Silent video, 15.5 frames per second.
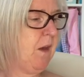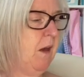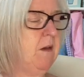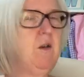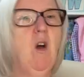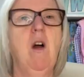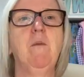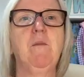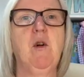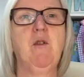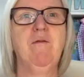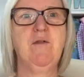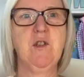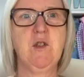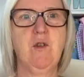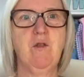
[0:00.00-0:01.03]
not out my
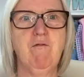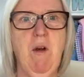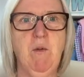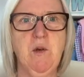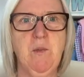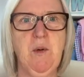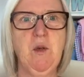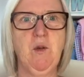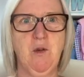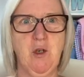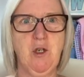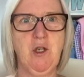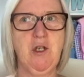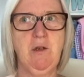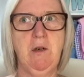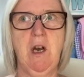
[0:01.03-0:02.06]
comfort zone round a pill, just
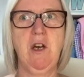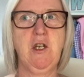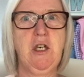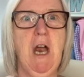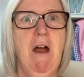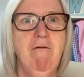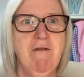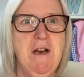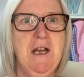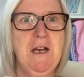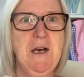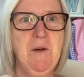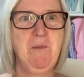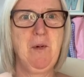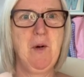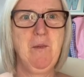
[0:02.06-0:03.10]
sh sharing it in
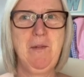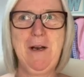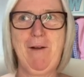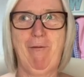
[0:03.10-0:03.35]
a public